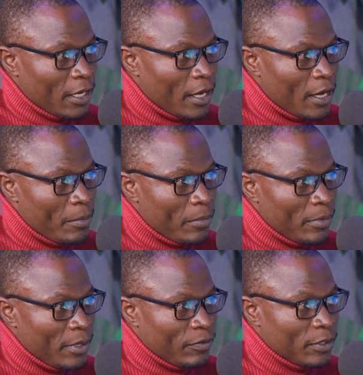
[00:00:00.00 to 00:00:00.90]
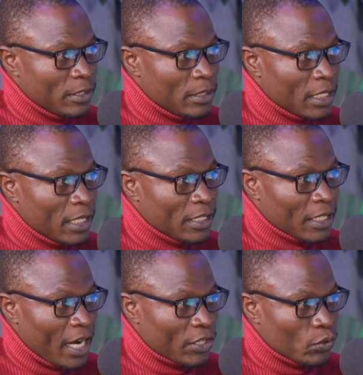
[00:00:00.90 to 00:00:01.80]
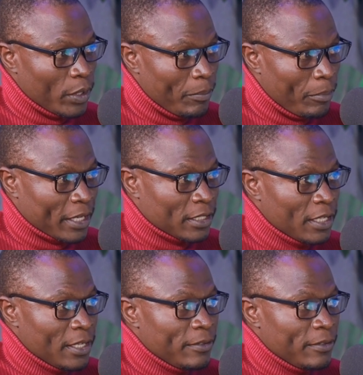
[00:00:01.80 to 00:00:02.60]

even generating actual impact,